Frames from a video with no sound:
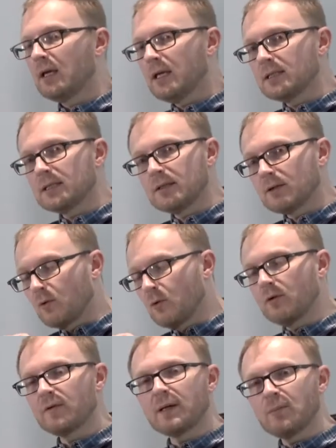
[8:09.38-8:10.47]
Indeed, on
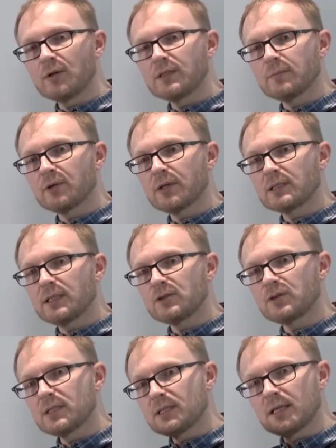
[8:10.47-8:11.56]
all of our monitor product
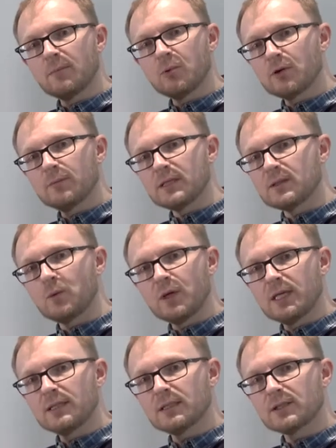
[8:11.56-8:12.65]
entries down the bottom, there's a
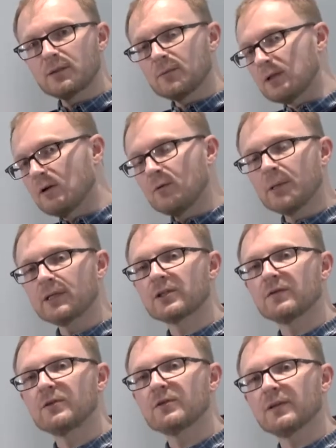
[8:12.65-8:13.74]
wiki section with a whole bunch
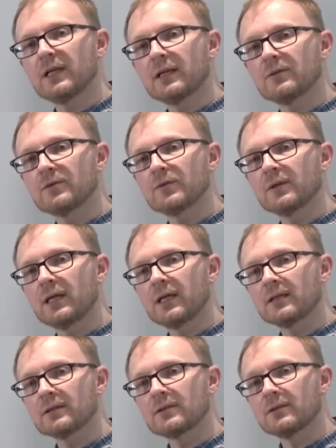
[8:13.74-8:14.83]
of useful articles
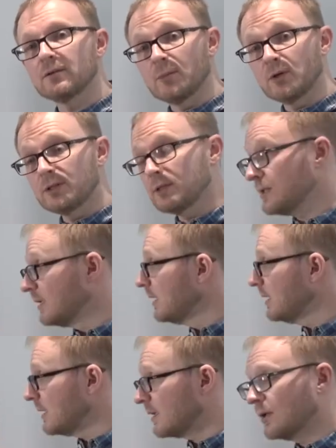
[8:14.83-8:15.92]
relating to your monitors,
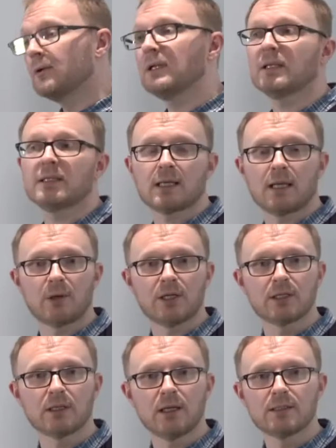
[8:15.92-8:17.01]
including these
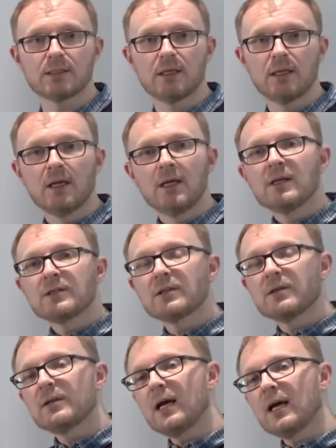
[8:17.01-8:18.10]
calibration guides.
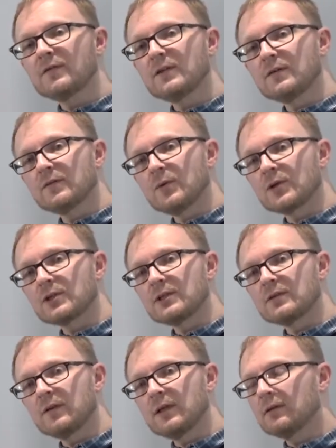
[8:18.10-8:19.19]
So after you've watched
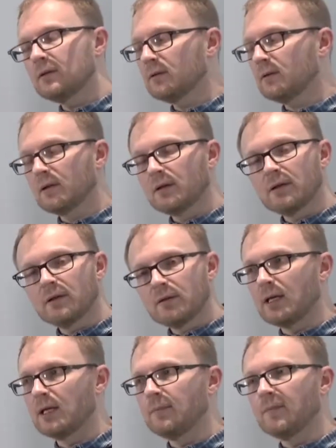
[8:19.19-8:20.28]
this video,
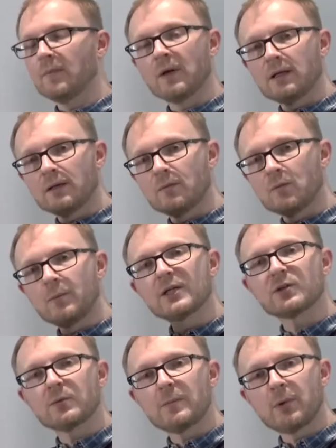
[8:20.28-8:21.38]
we'll make
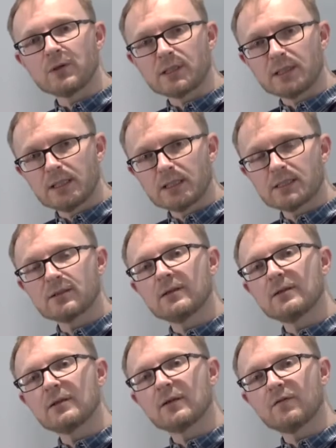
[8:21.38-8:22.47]
sure we post the links so
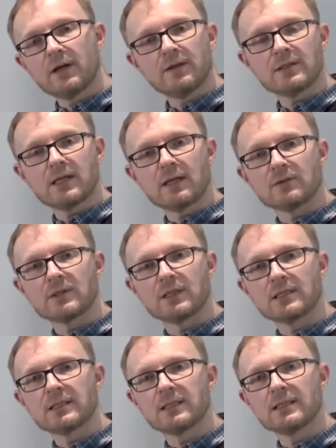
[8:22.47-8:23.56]
that you can find those articles
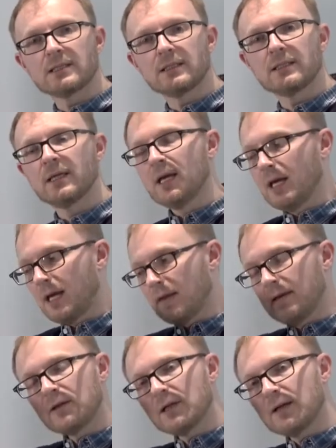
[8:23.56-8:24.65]
nice and easily, and
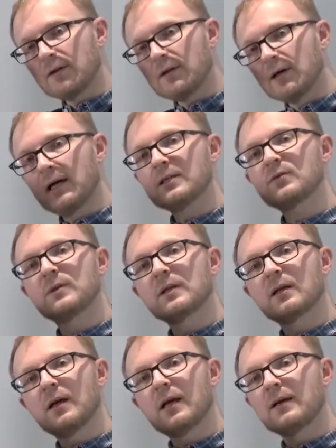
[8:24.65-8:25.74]
then you'll have a nice
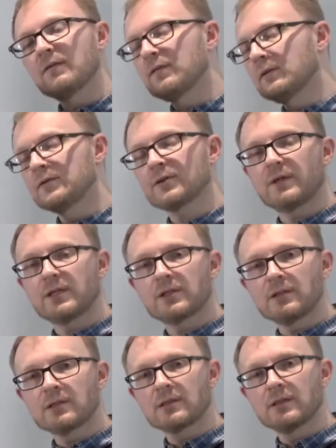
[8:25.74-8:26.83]
written guide full of
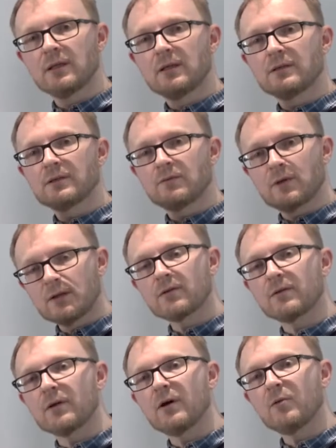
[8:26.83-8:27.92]
screenshots to run you
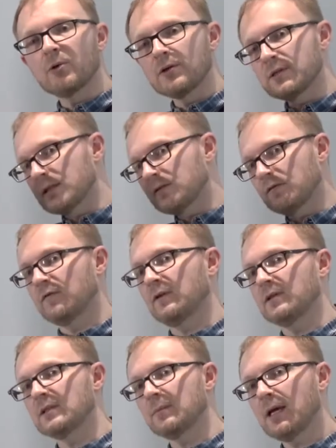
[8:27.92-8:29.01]
through the whole process from
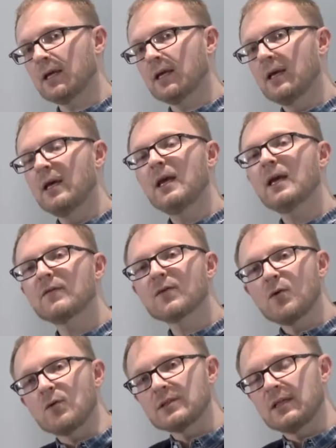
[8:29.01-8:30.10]
front to back. And of
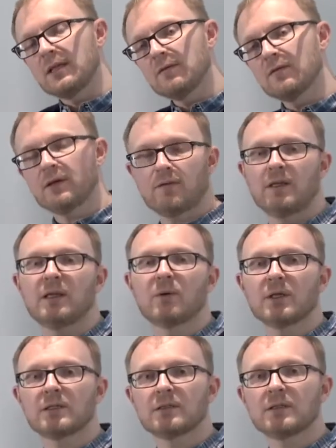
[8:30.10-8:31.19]
course, if you have any
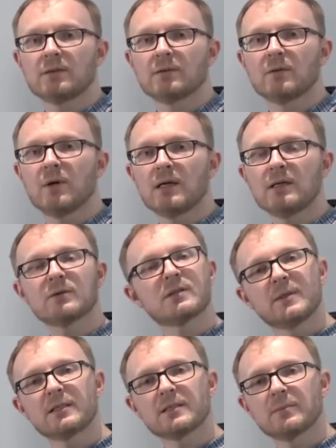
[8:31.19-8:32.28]
questions along the way or
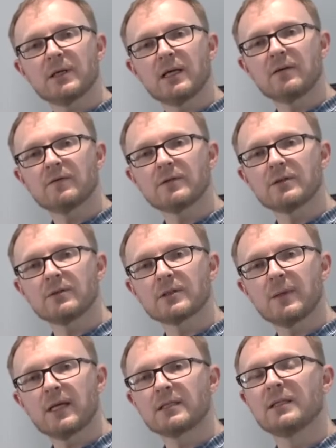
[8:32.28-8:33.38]
something doesn't behave as you
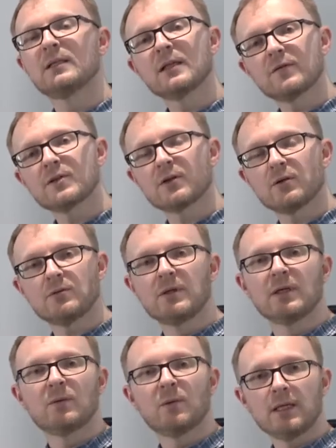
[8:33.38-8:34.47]
expect, give us a call.
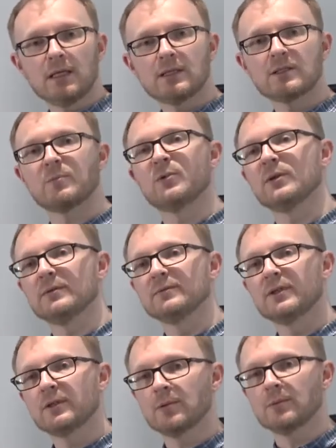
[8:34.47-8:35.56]
We're here to support you.
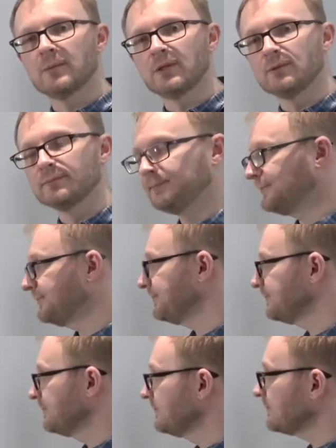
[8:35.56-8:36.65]
No problem at all.
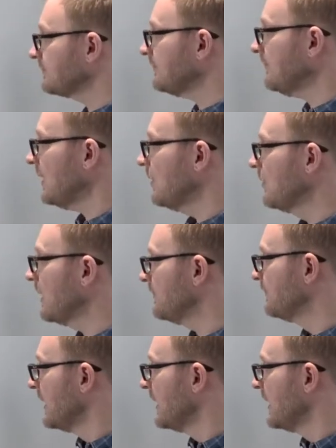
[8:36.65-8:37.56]
Okay,